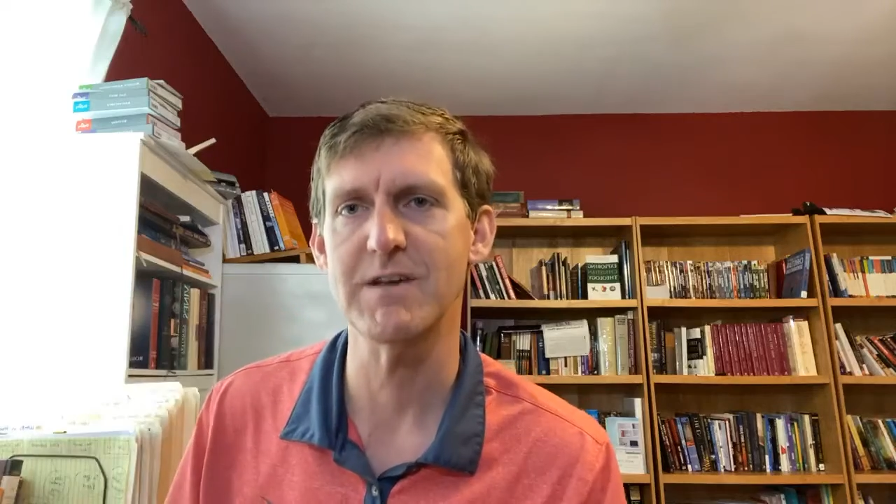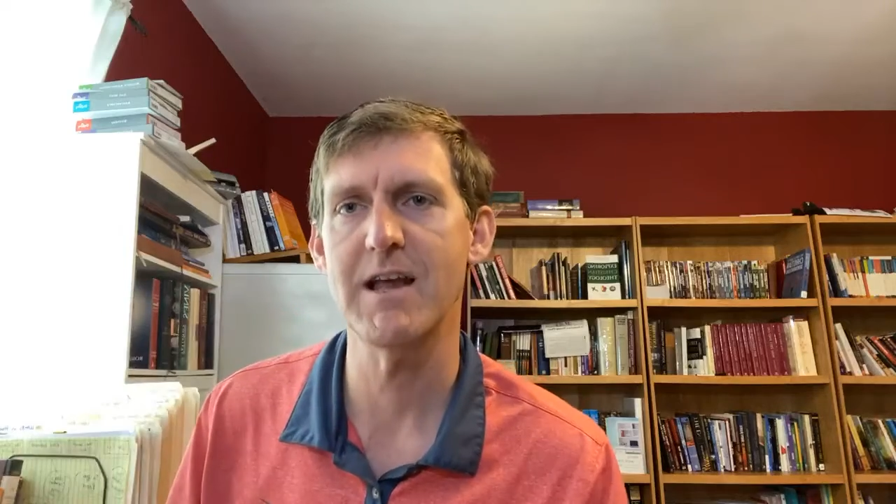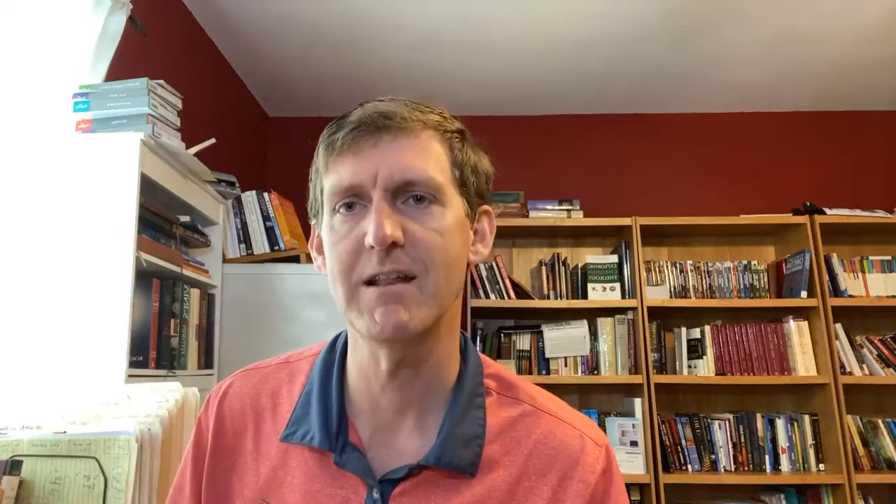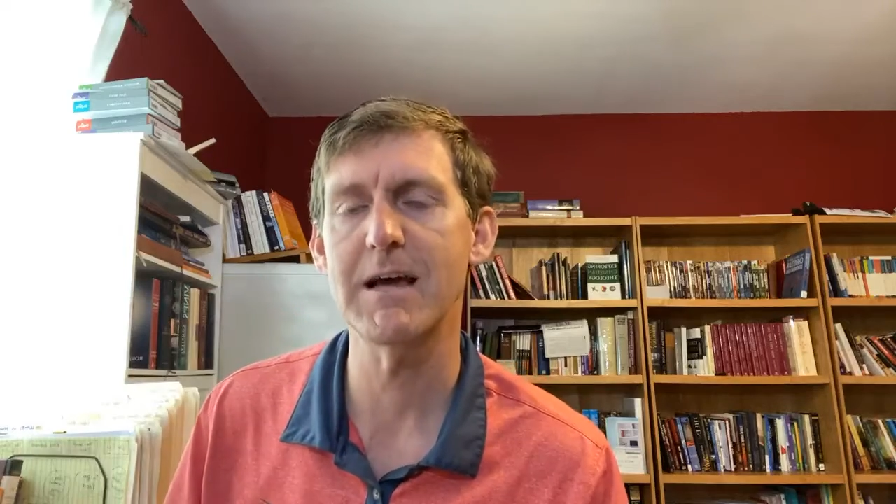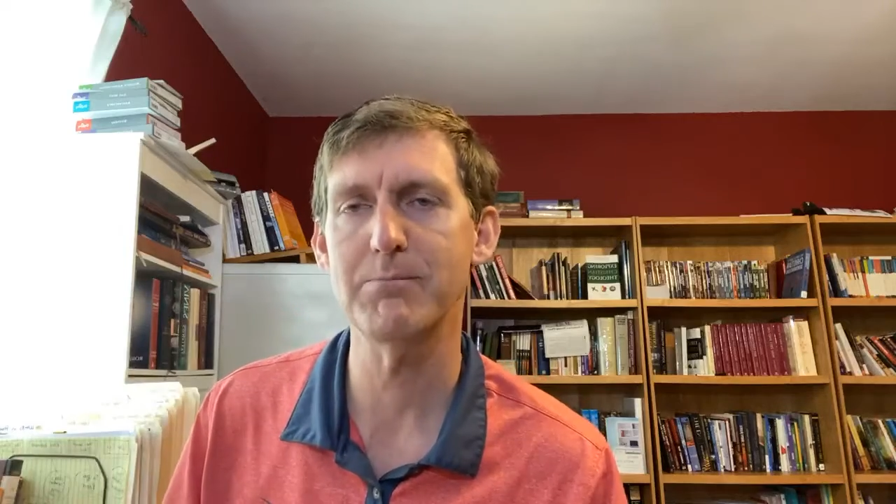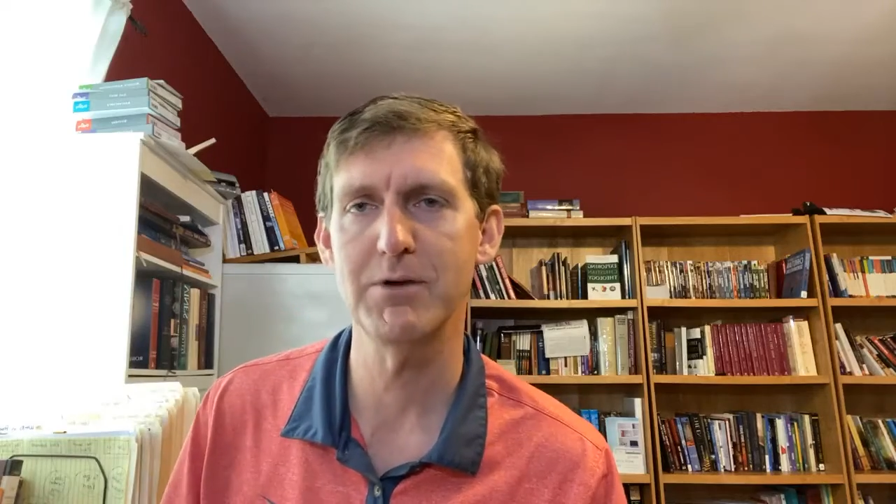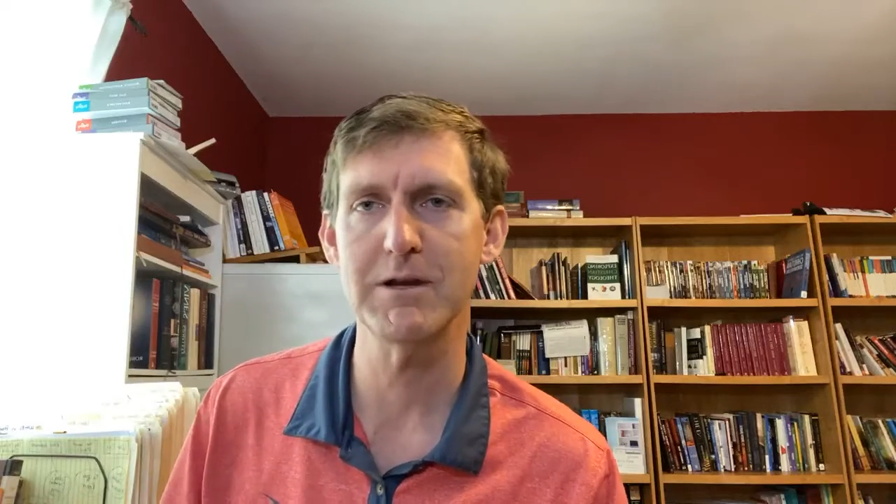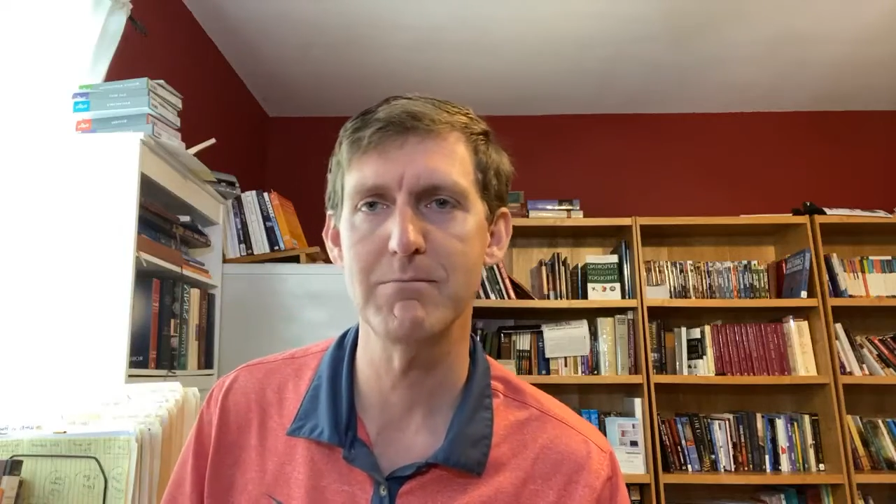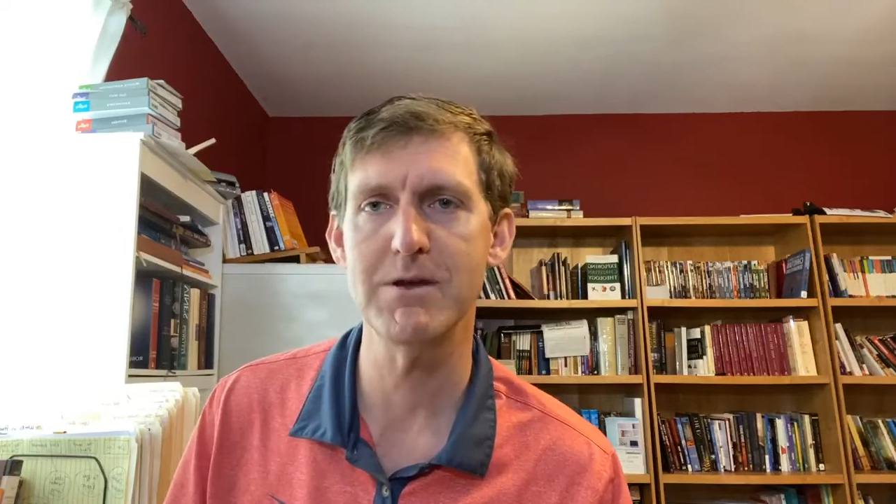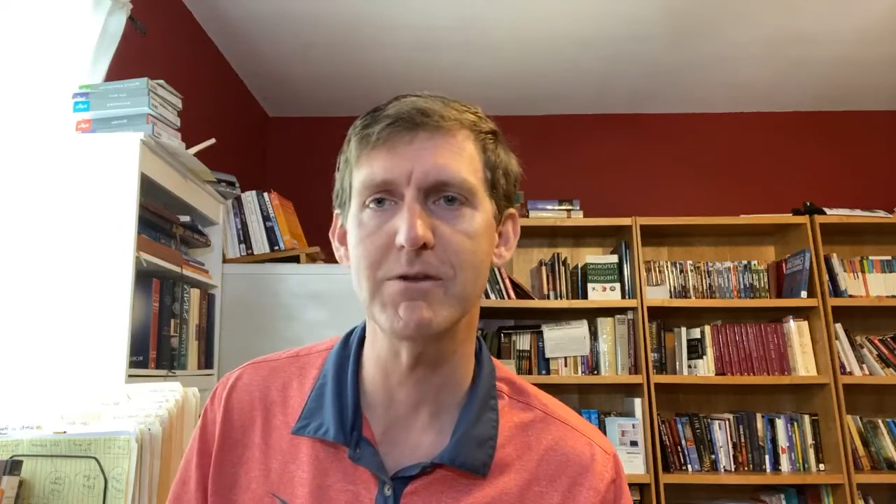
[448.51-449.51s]
kind of like
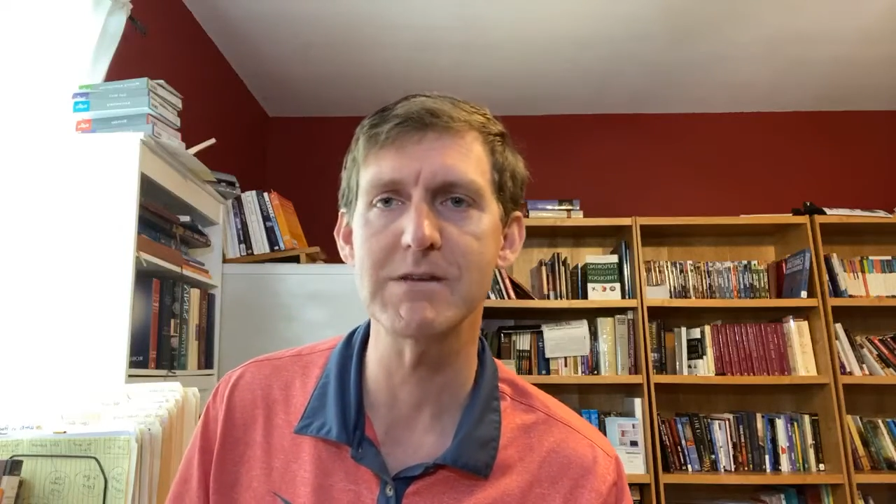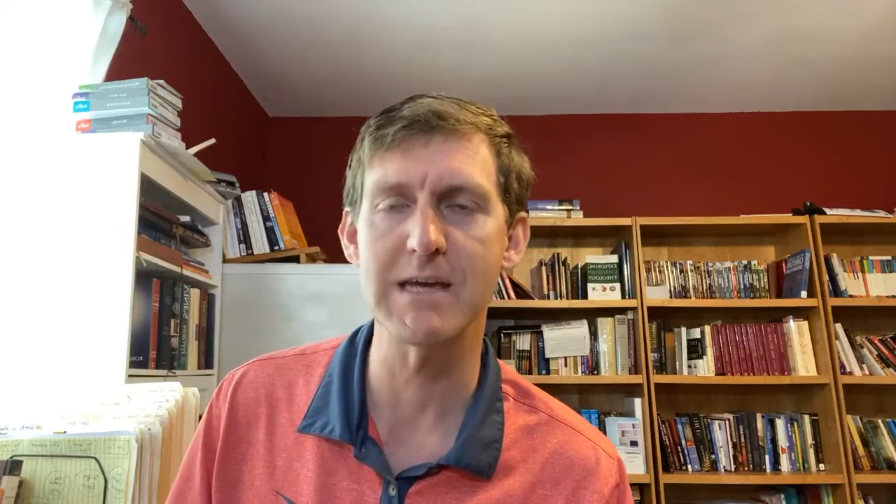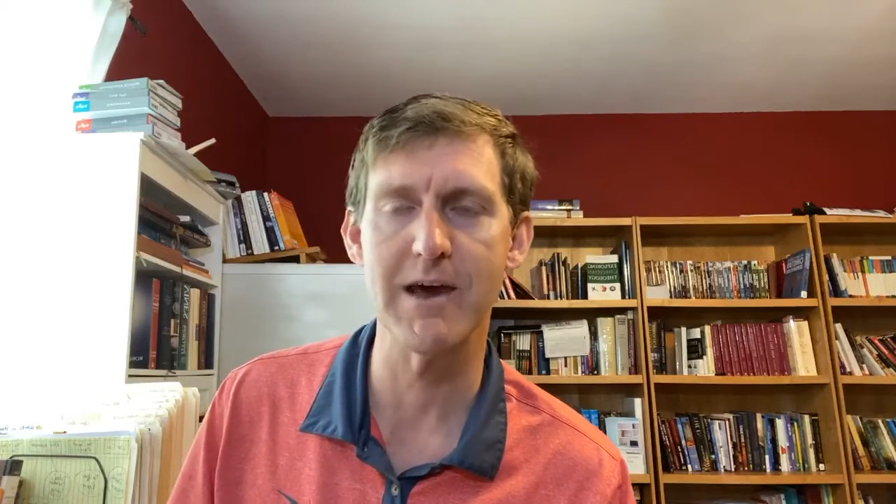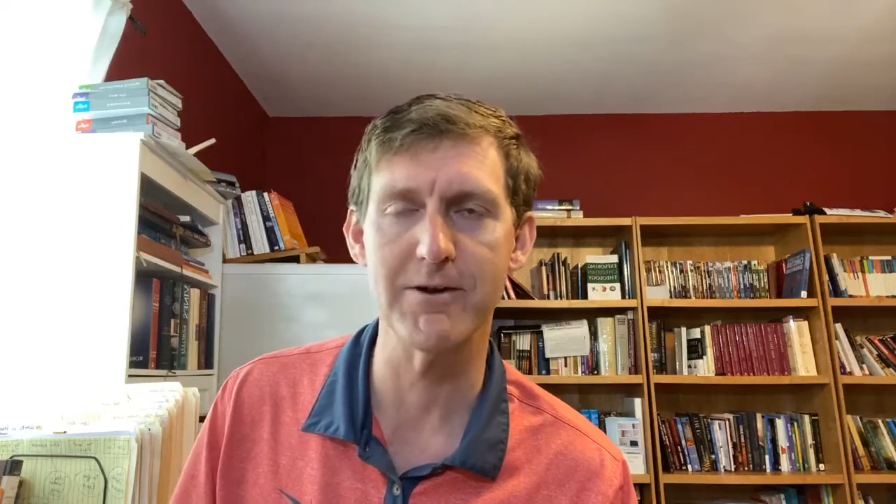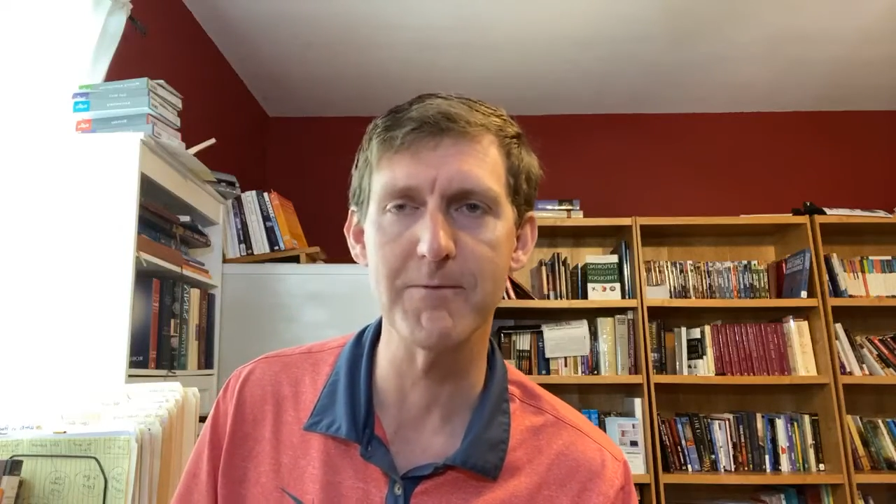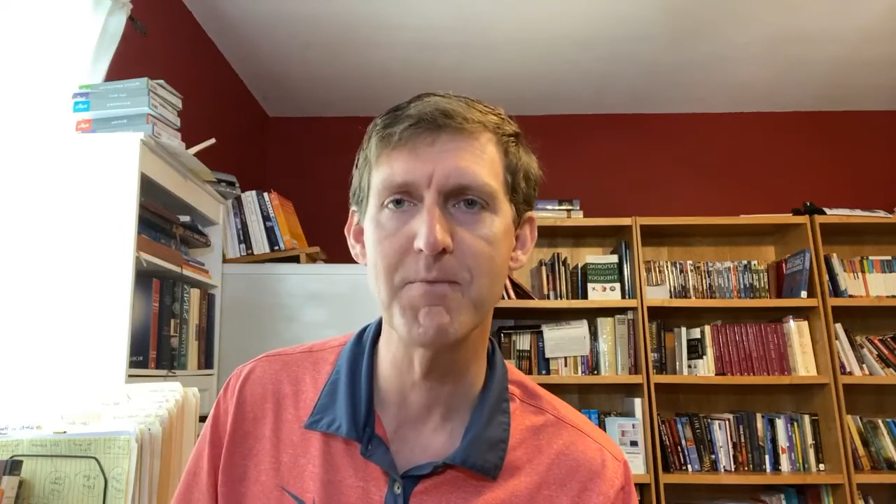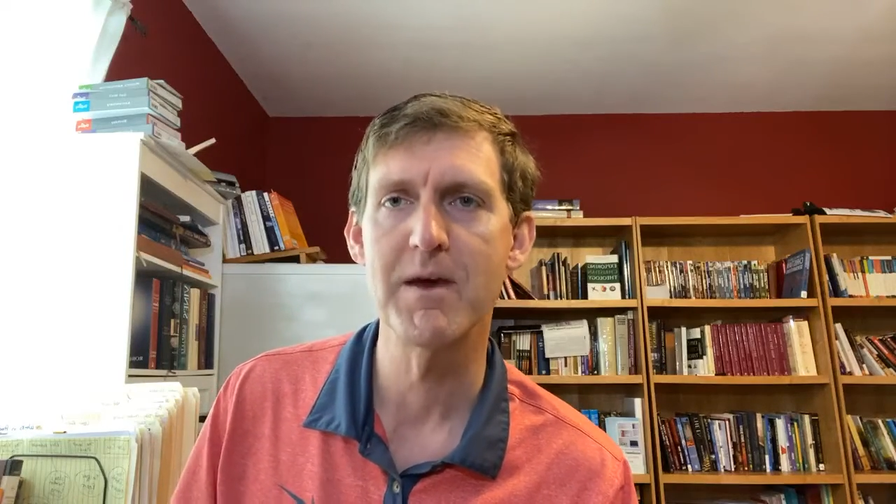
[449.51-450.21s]
putting a meal together.